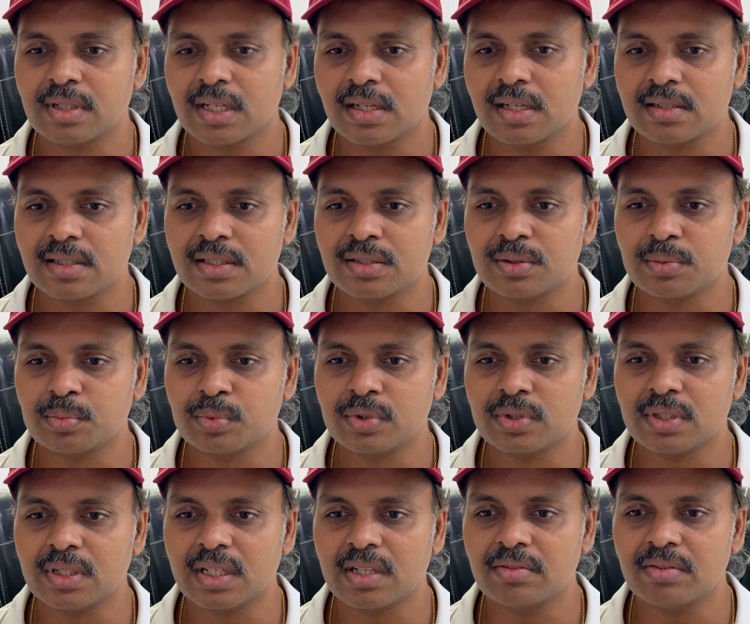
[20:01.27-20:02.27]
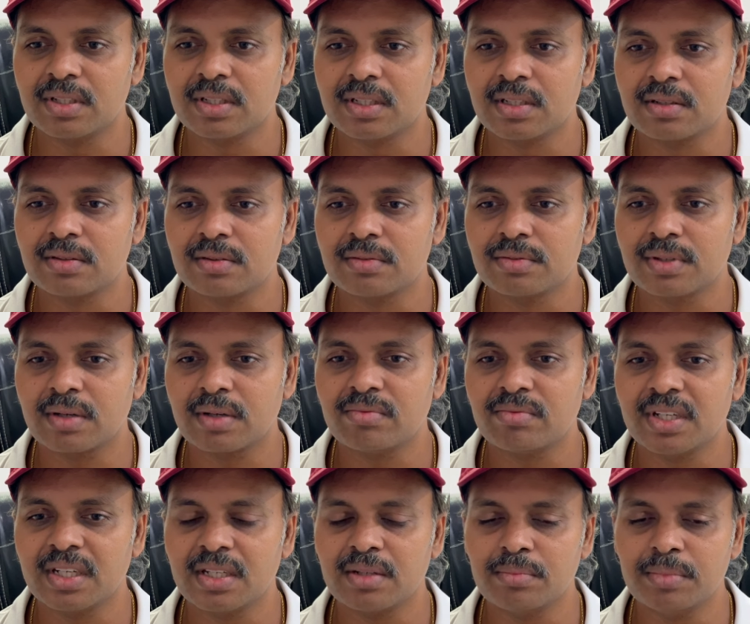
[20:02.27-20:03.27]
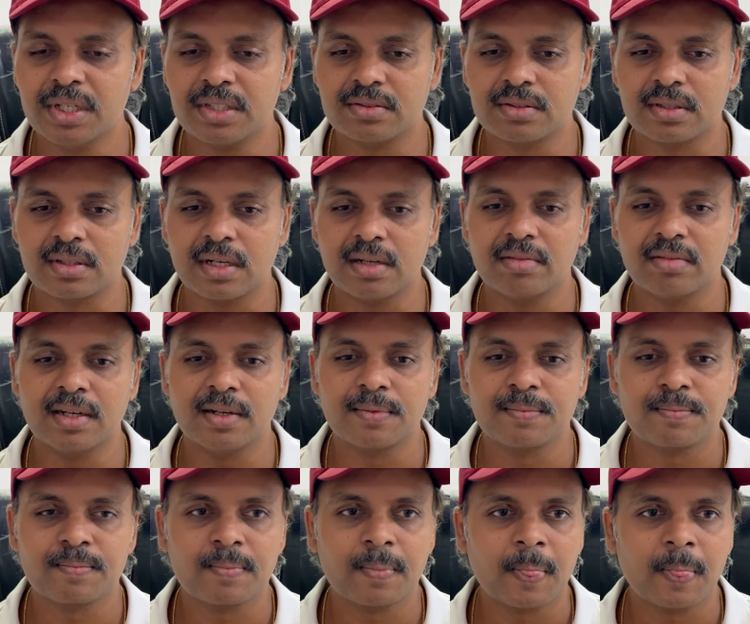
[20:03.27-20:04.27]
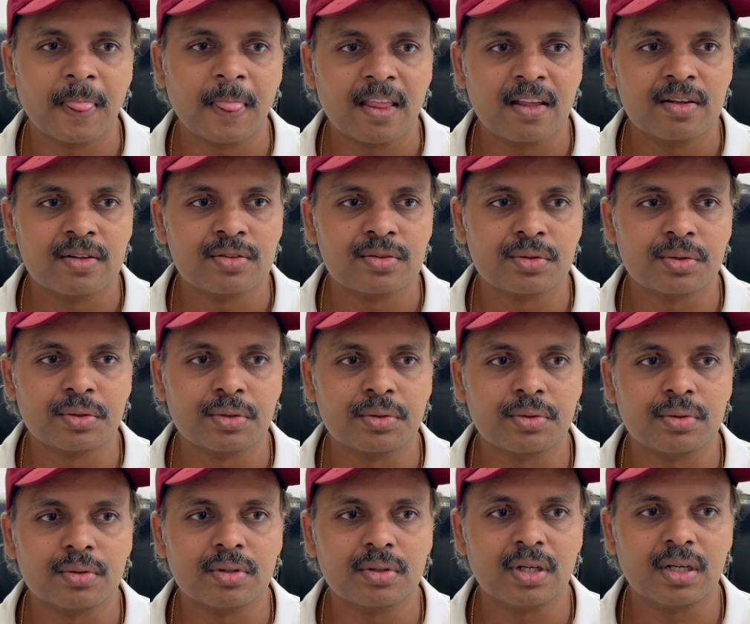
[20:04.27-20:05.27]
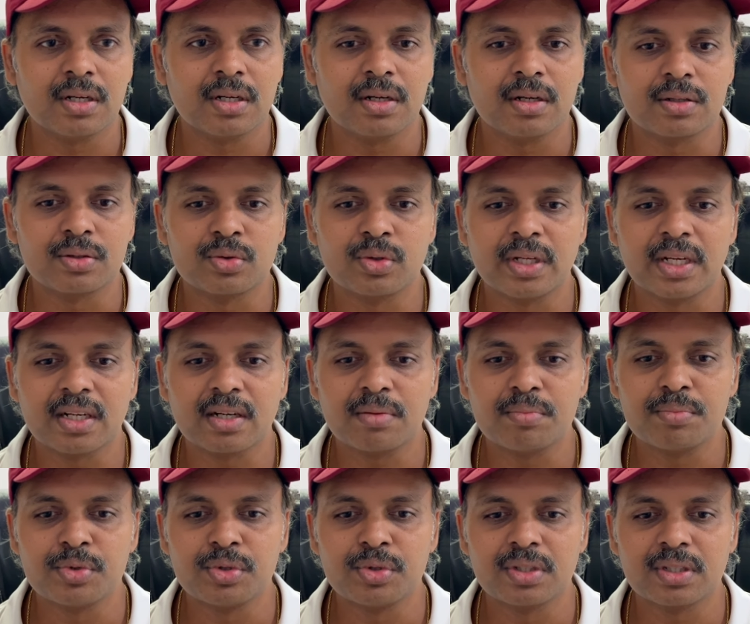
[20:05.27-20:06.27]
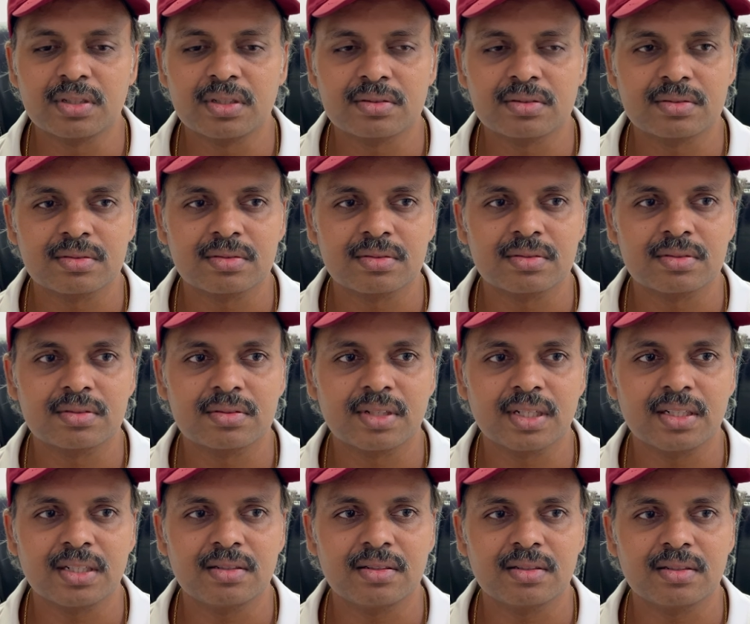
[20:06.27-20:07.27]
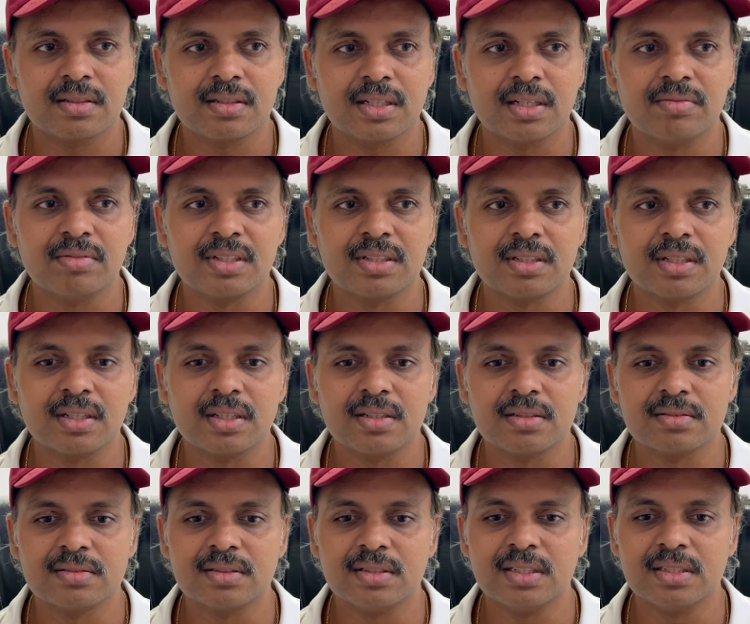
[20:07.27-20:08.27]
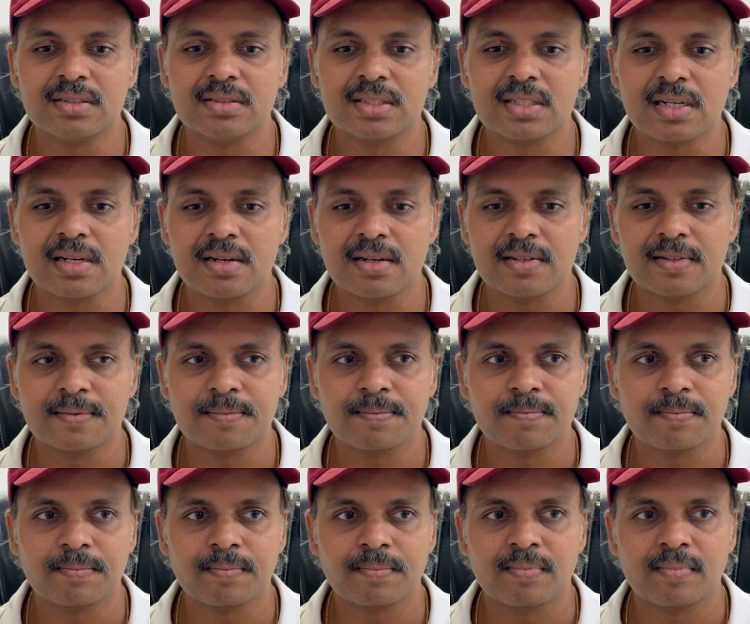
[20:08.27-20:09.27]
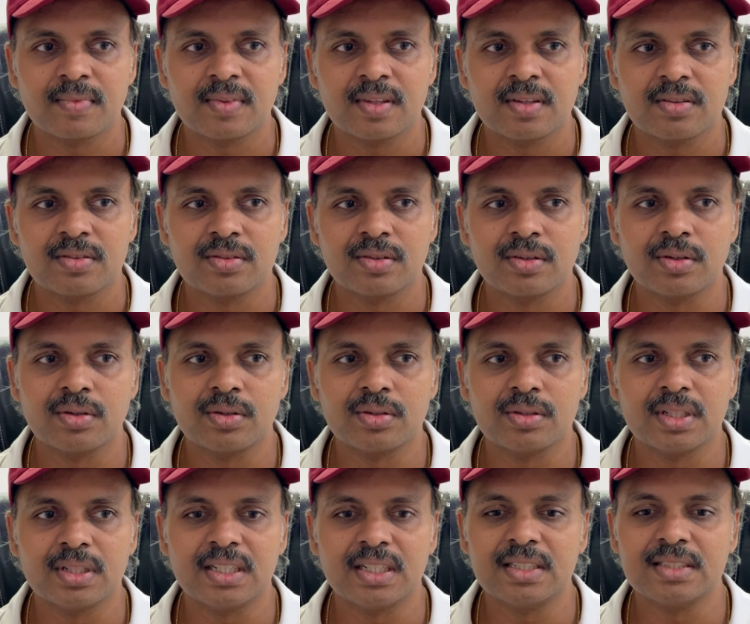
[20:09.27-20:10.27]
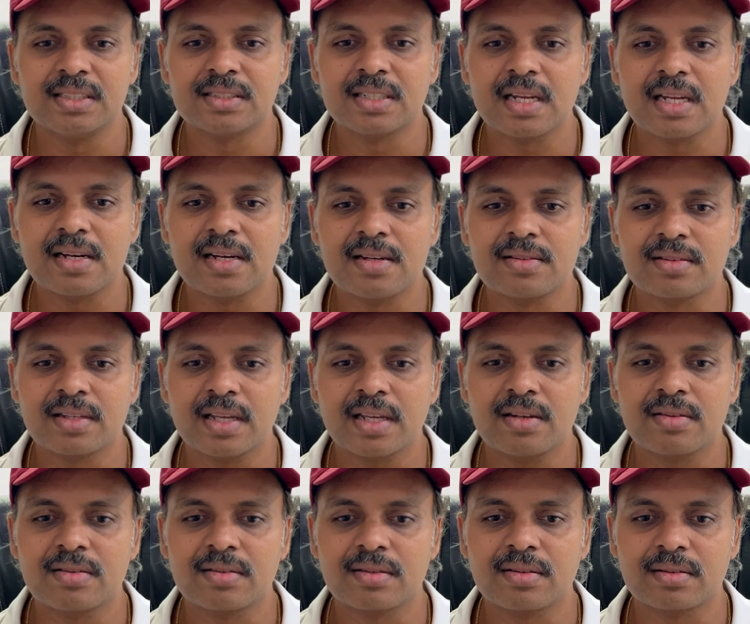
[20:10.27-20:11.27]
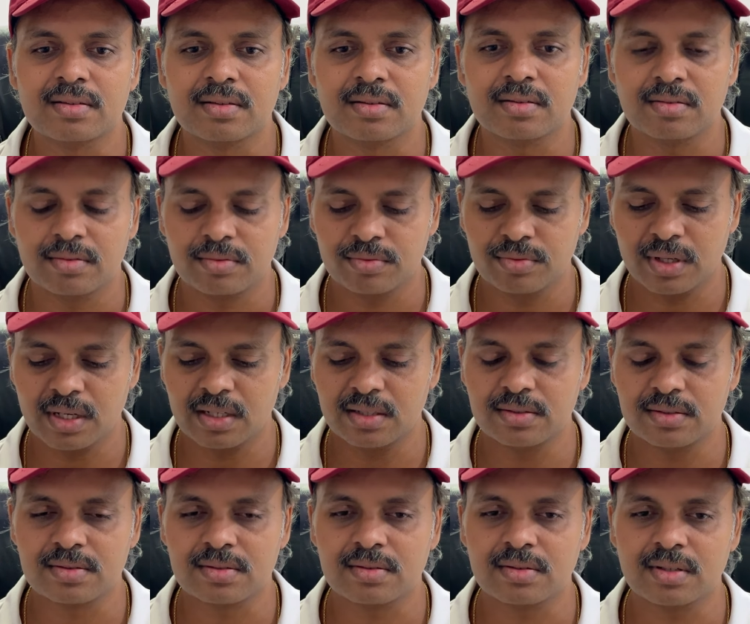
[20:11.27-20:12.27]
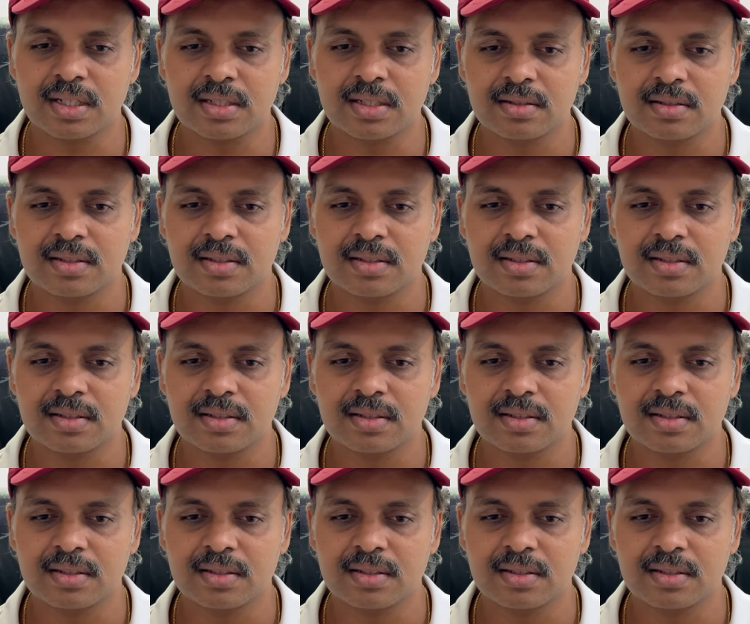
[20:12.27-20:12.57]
I'll try to put everything from very basic level. So today computers, right, everything is digital. So the digital in sense for us, right,